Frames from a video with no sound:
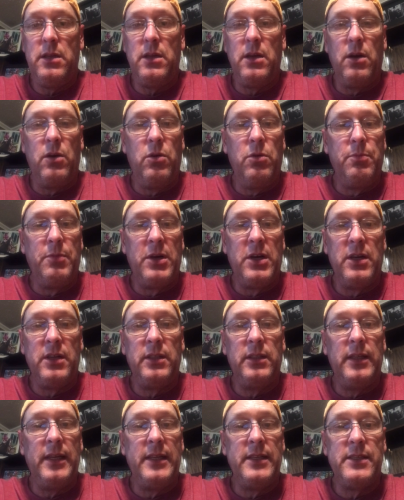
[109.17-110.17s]
Oakmont
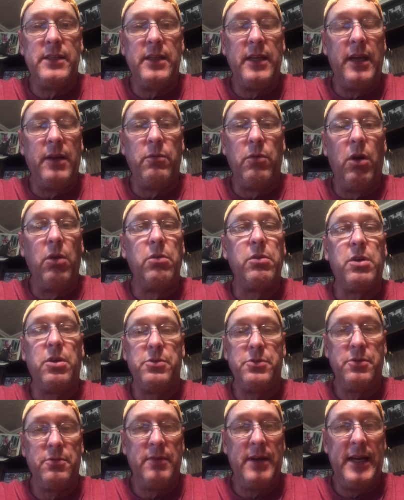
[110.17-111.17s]
is a roller
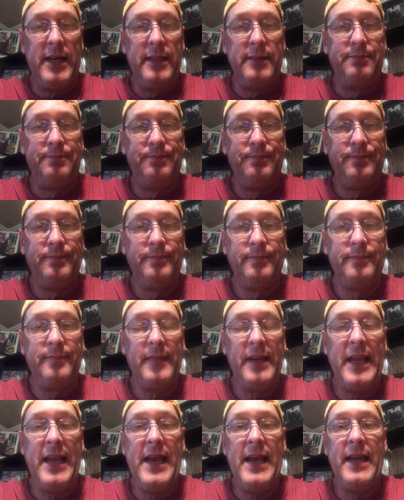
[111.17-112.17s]
coaster ride,
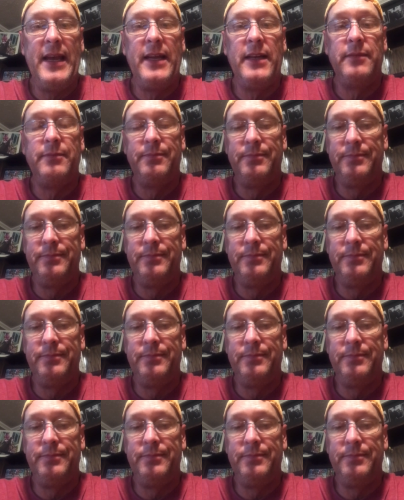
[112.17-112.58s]
and